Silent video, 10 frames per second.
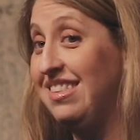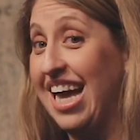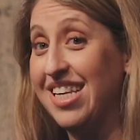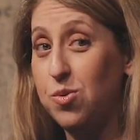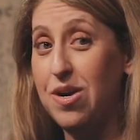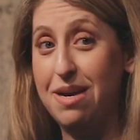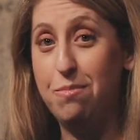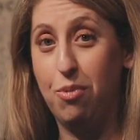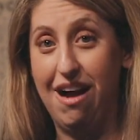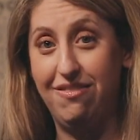That's what
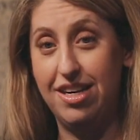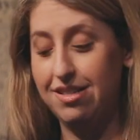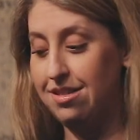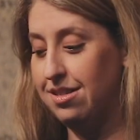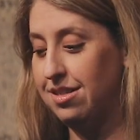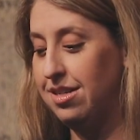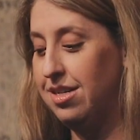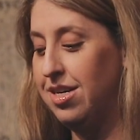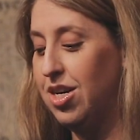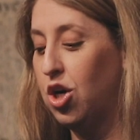improv is.
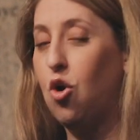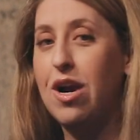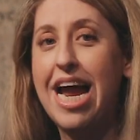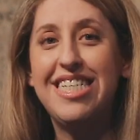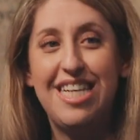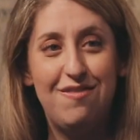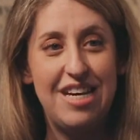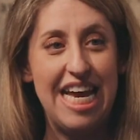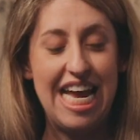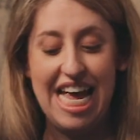
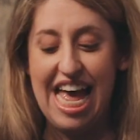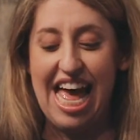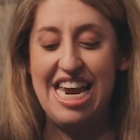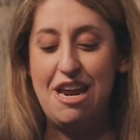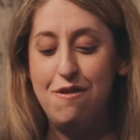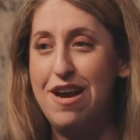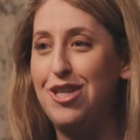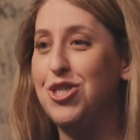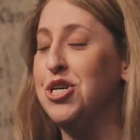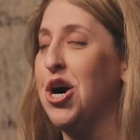Creativity and
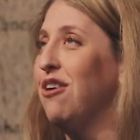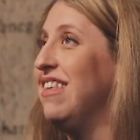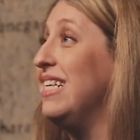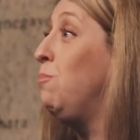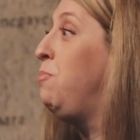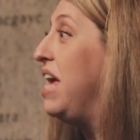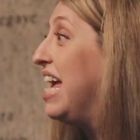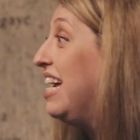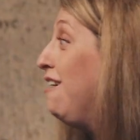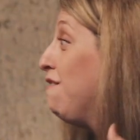innovation are these big,